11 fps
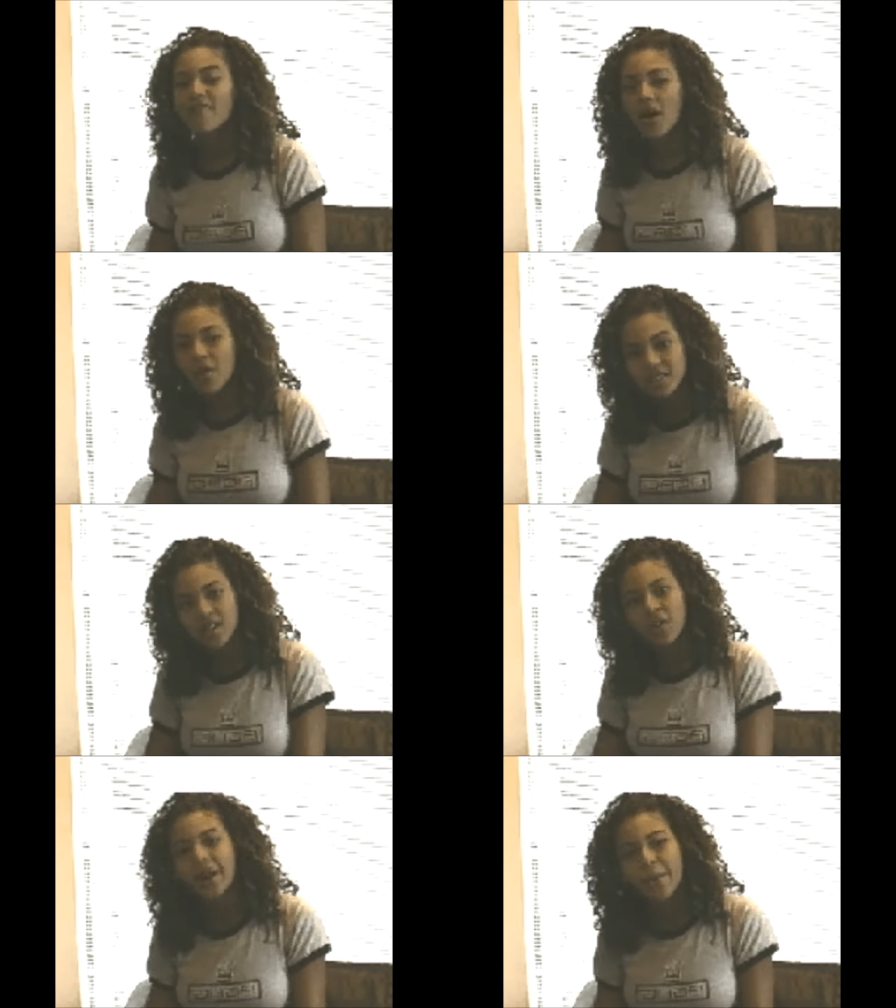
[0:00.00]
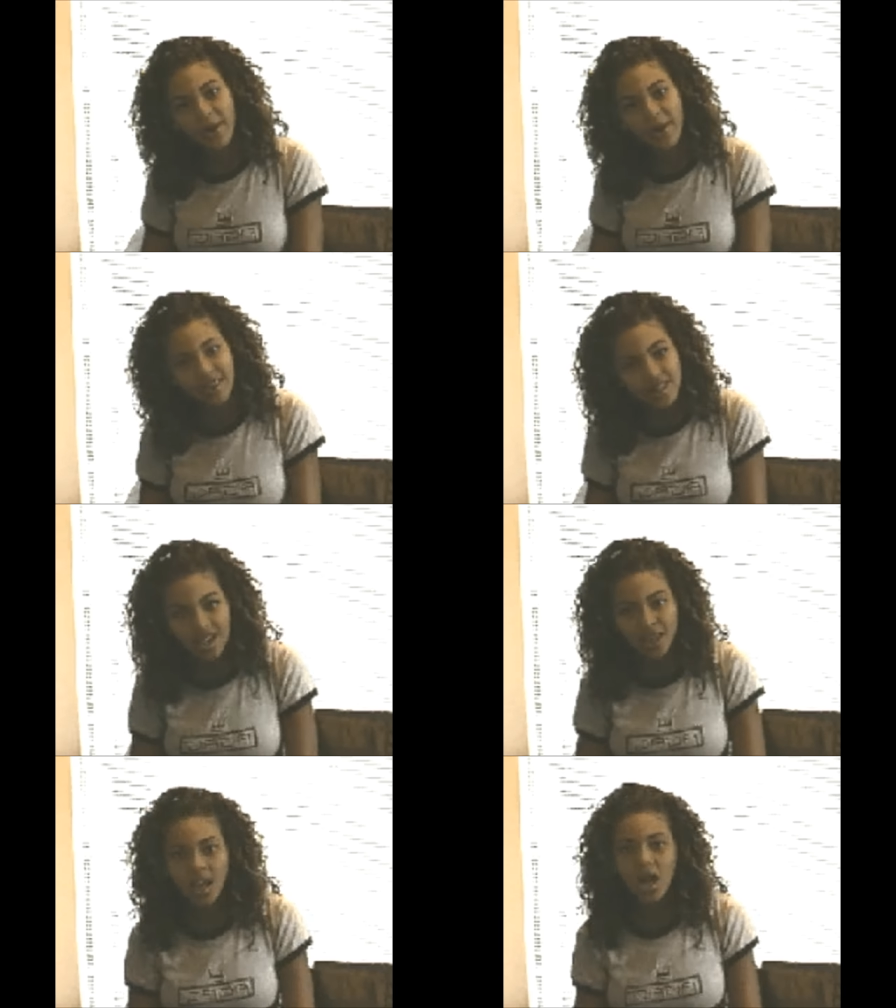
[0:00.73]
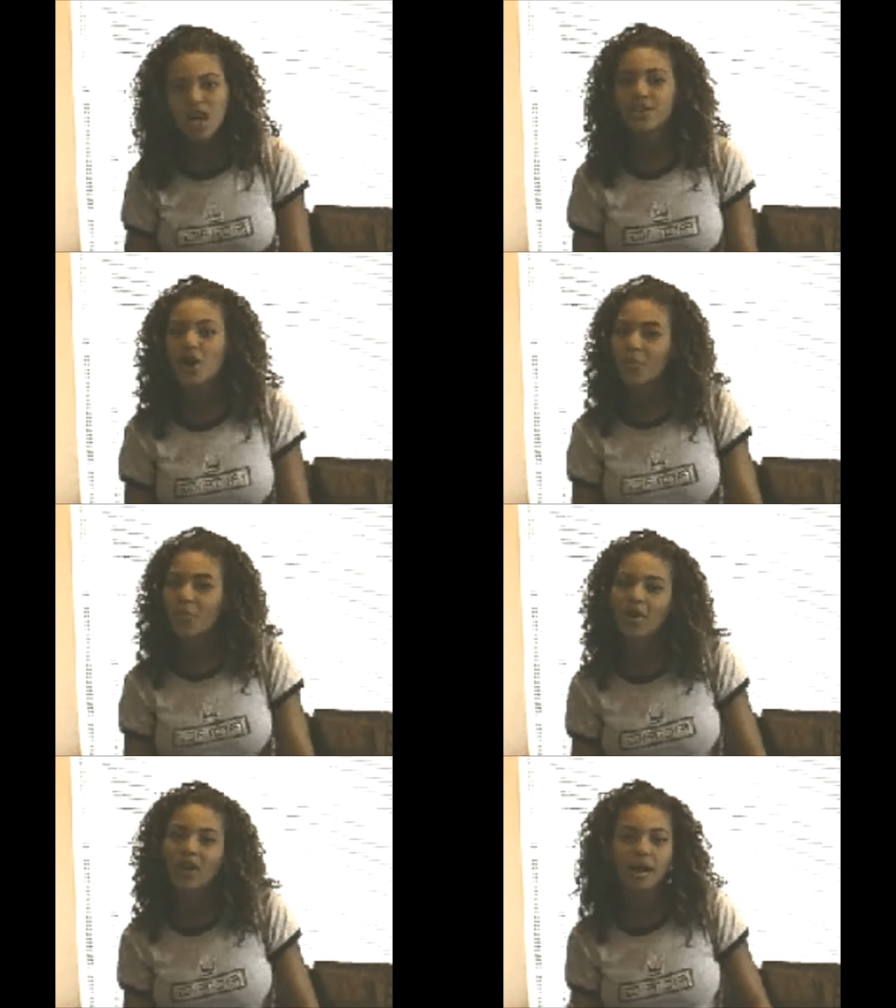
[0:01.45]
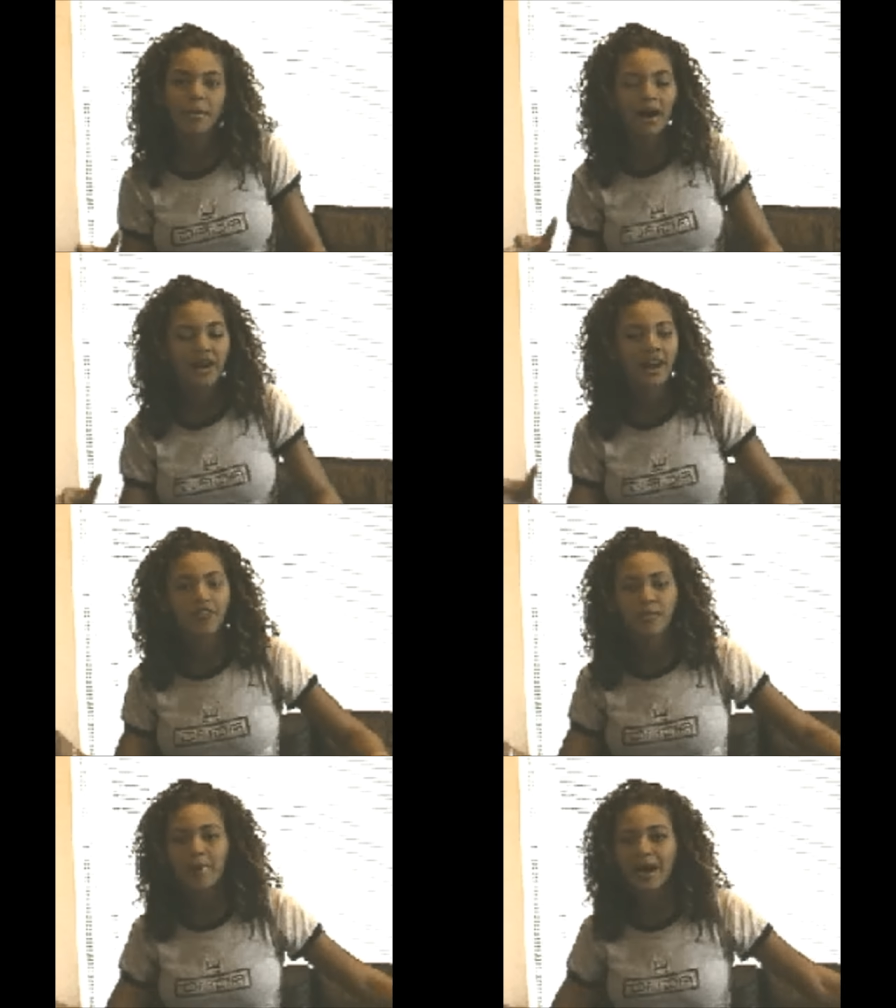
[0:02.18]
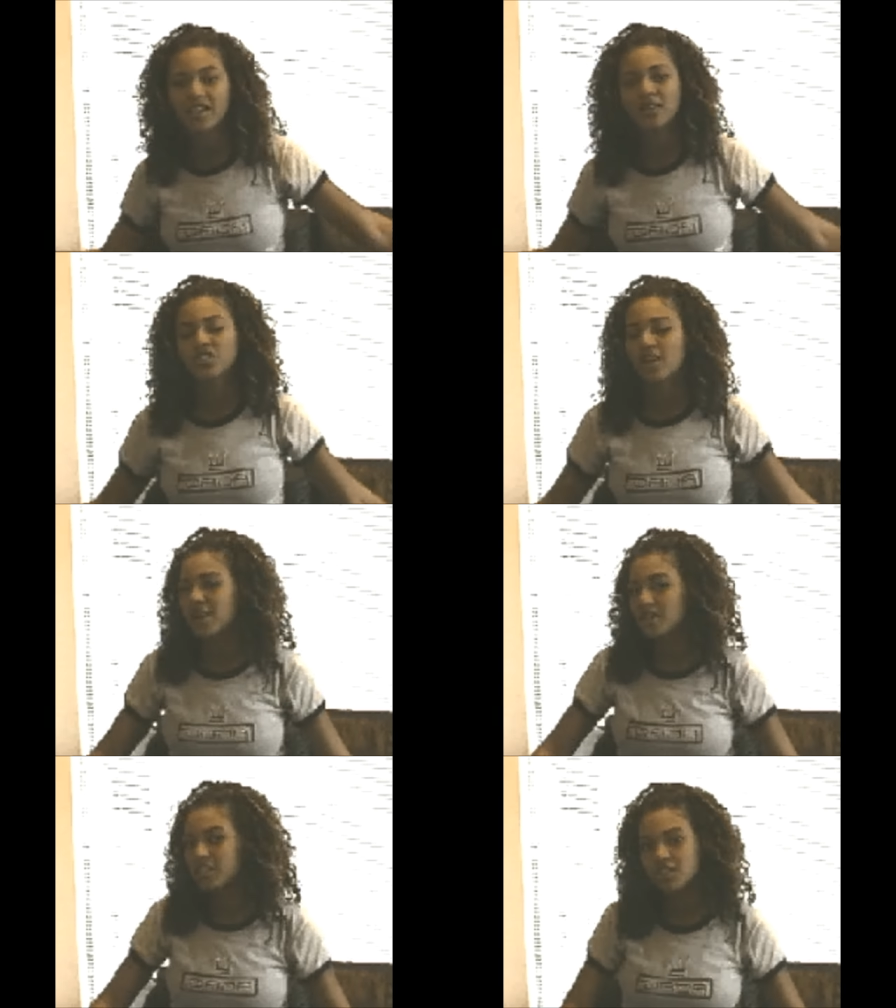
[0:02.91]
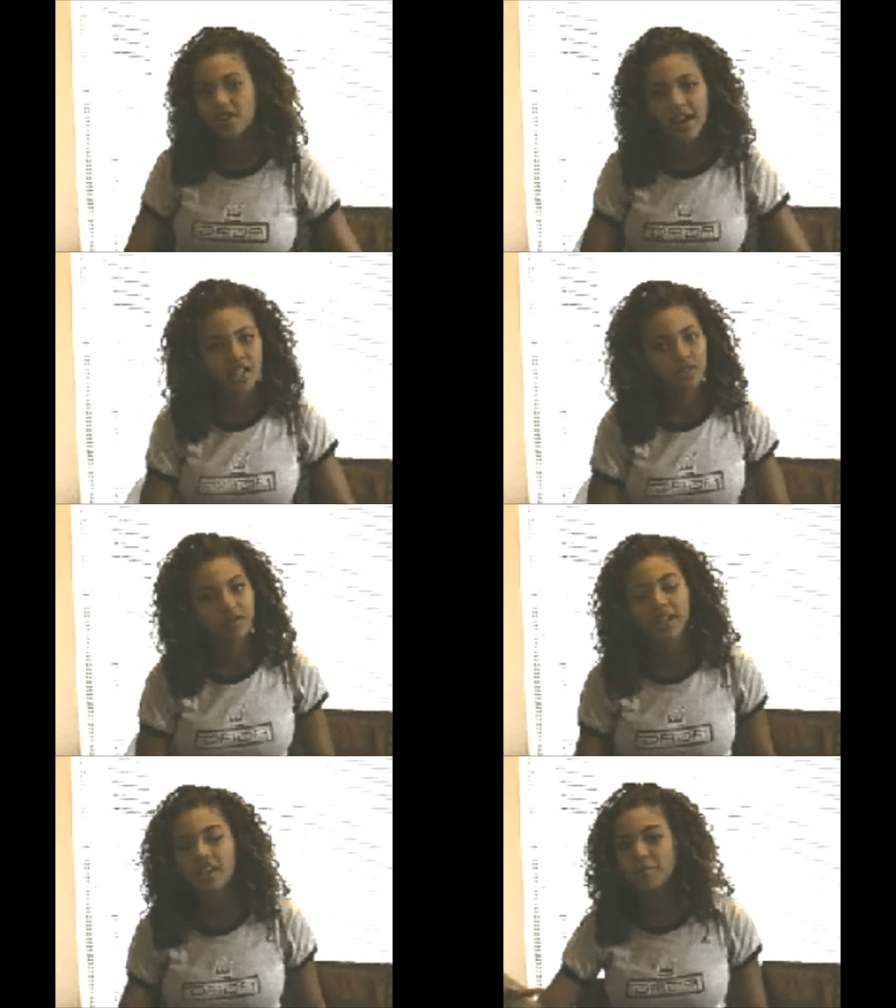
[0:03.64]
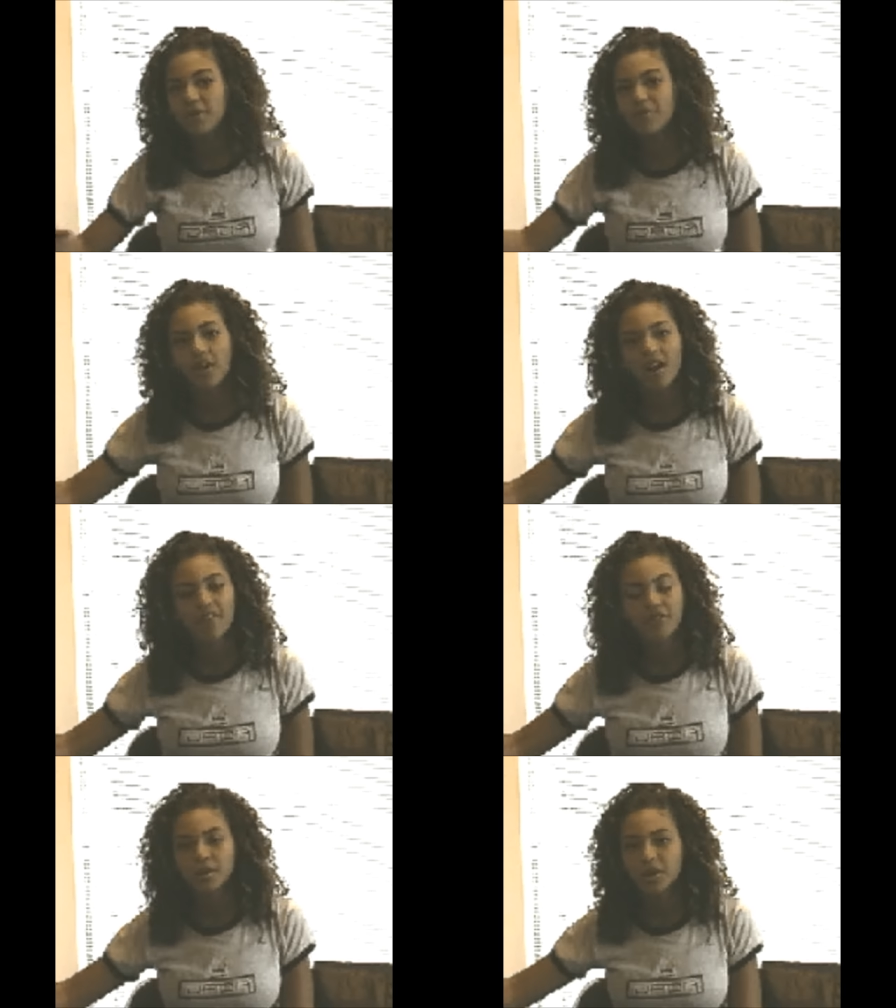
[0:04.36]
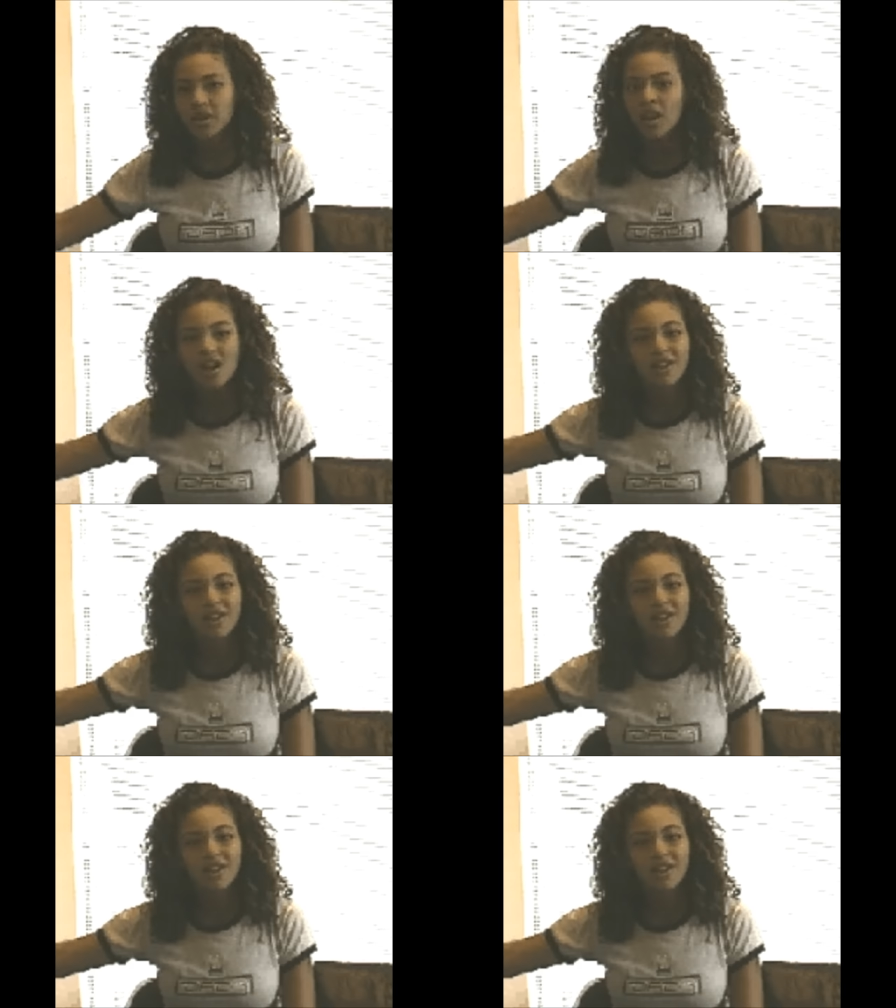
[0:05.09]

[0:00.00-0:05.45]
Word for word: Focus on that one thing. Don't worry about everybody else trying to distract you and keep you far from your